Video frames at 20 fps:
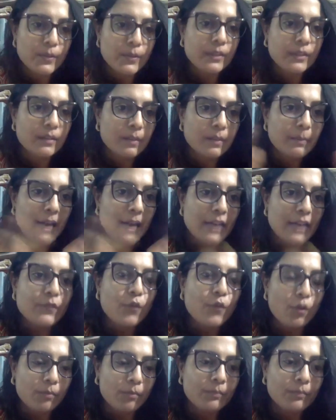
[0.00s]
the
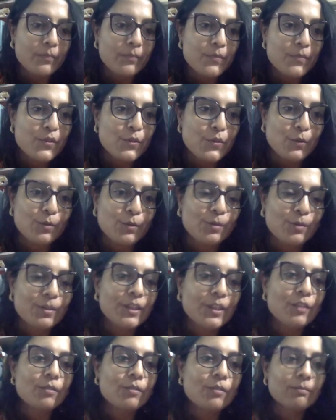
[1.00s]
platform. So,
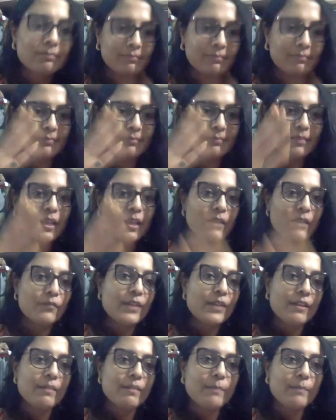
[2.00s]
a
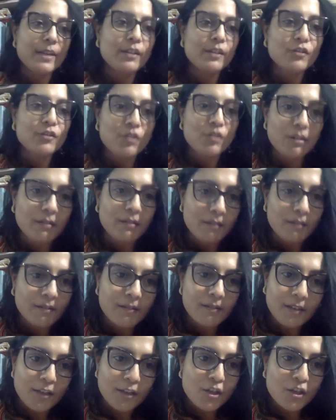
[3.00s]
very big cheer
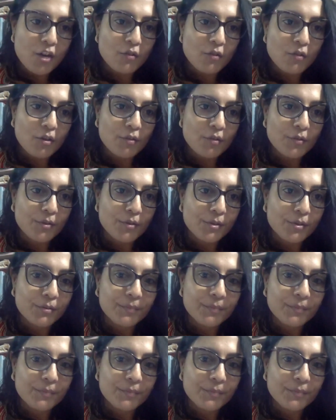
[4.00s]
and a shout out to you.